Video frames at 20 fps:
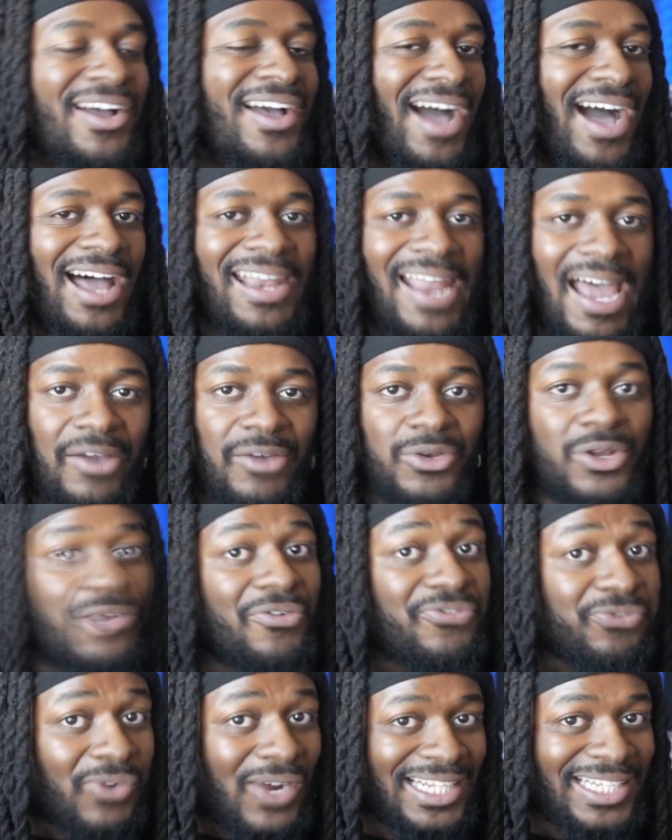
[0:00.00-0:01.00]
allow you to
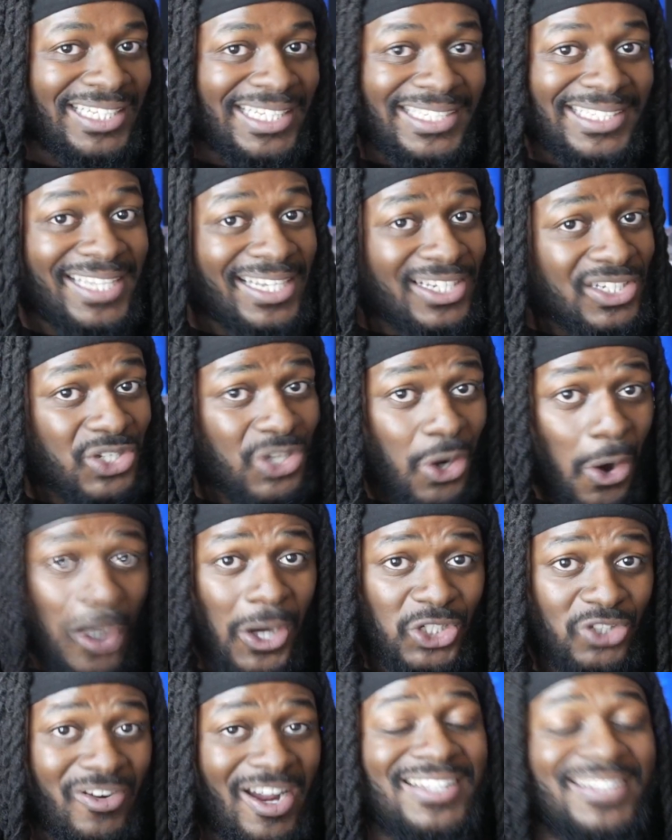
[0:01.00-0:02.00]
freely discard
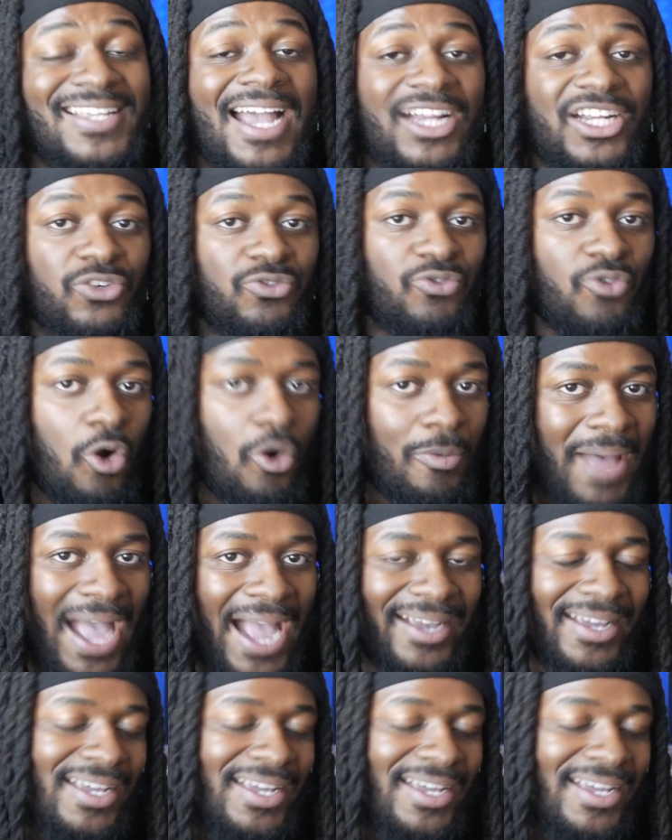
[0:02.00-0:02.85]
Transaction Rollback.